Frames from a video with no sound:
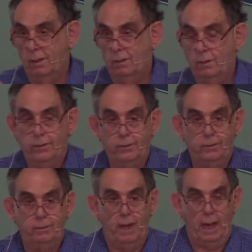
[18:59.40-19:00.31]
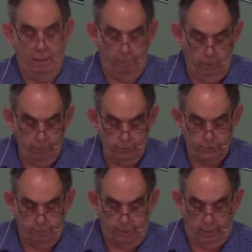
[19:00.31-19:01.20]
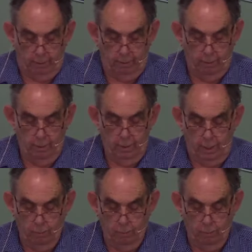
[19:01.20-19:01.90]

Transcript: who am I worshiping and